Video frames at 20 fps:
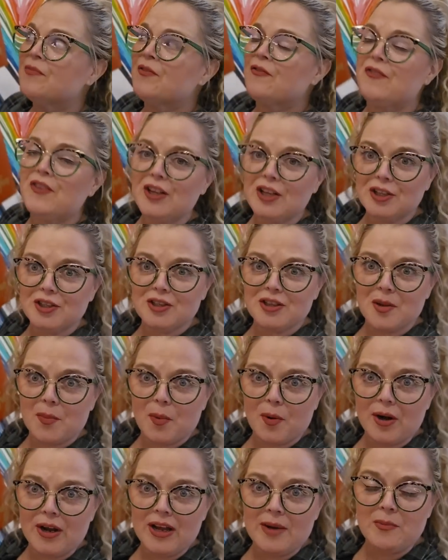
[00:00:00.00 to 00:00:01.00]
filled to the
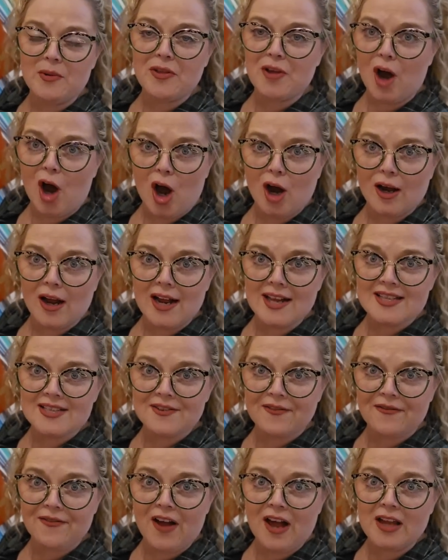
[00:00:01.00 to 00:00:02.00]
brim with all kinds
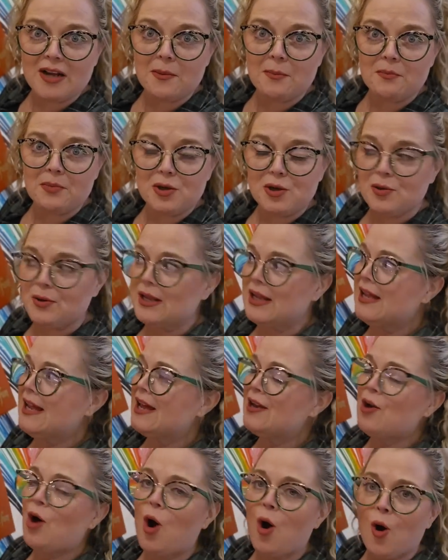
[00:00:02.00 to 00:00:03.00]
of fun beauty
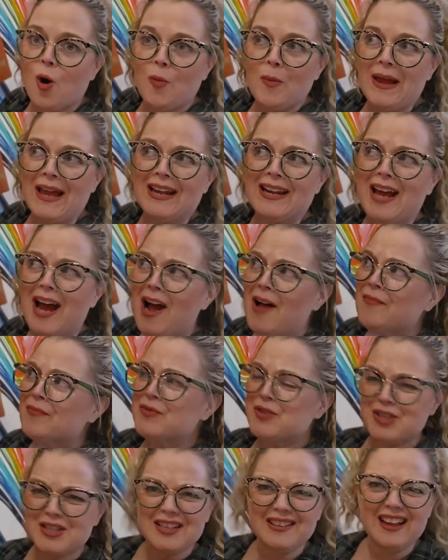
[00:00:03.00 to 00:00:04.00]
and home and
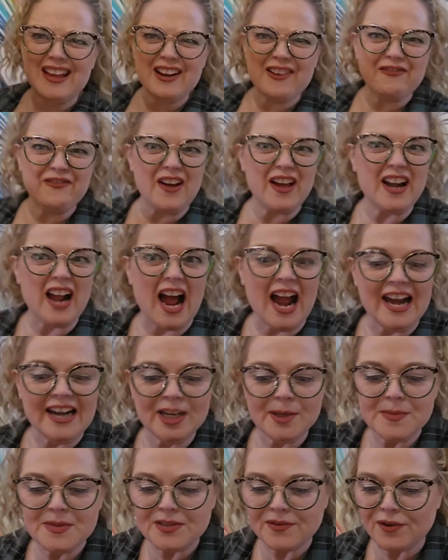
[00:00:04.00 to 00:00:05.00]
just a lot of fun
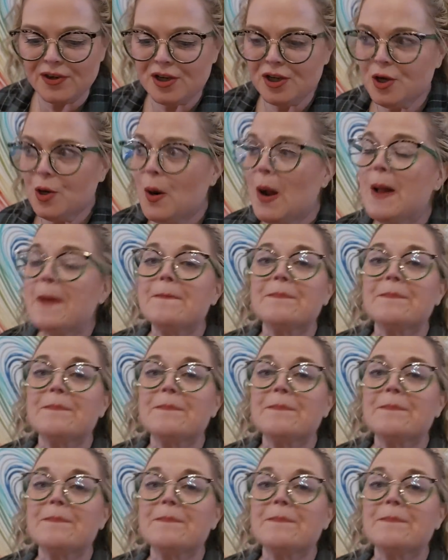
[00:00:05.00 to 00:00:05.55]
items for you.